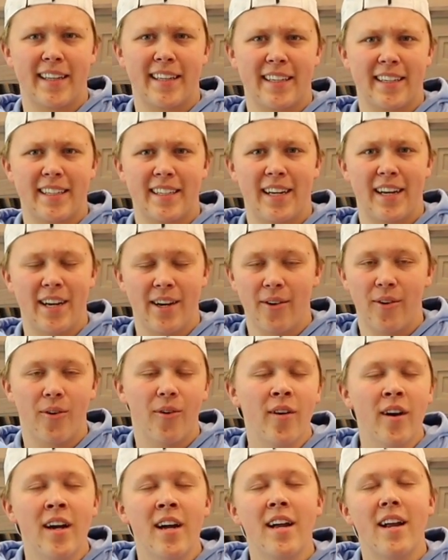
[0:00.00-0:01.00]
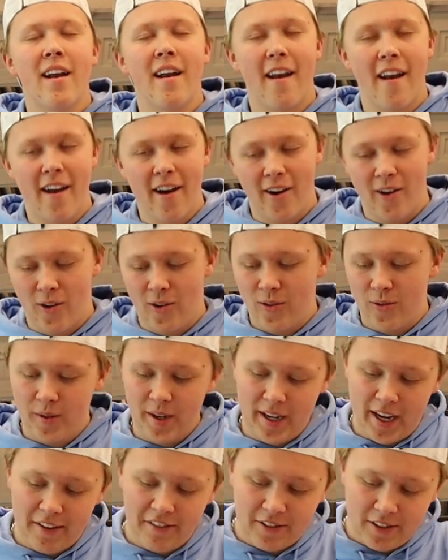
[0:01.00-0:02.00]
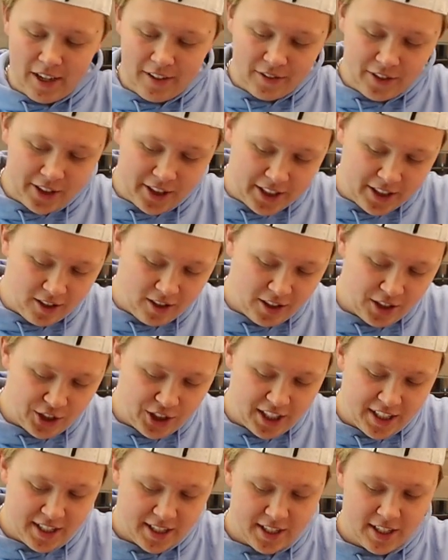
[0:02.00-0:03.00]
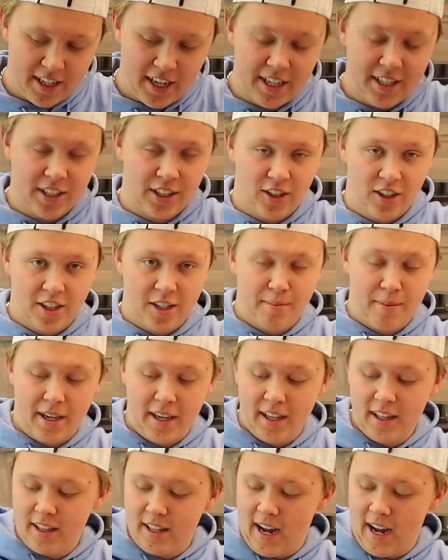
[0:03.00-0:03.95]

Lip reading: Like, no, we have to have good grilled cheeses, nice and crispy.